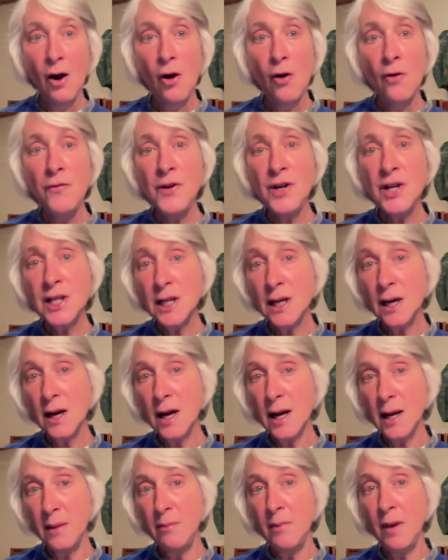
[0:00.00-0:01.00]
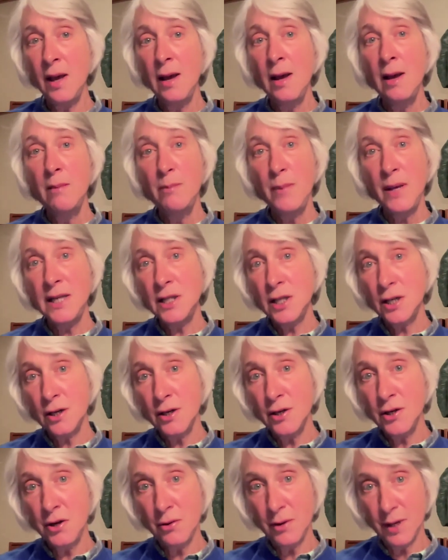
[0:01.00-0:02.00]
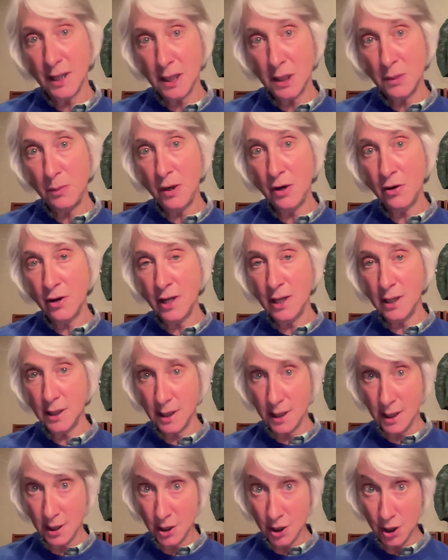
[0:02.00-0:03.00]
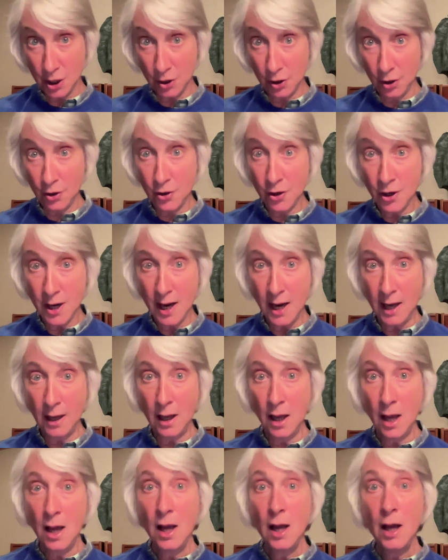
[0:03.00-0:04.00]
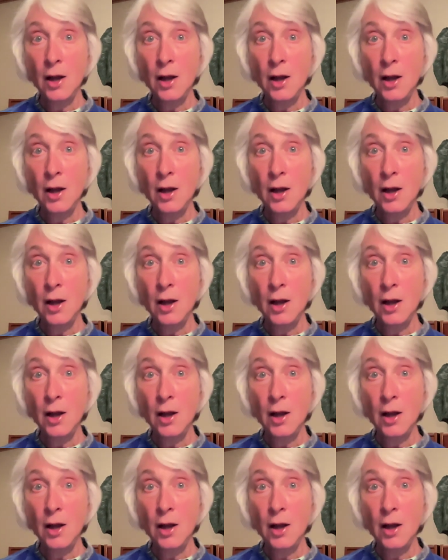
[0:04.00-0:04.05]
Over time, based on your experiences and learning,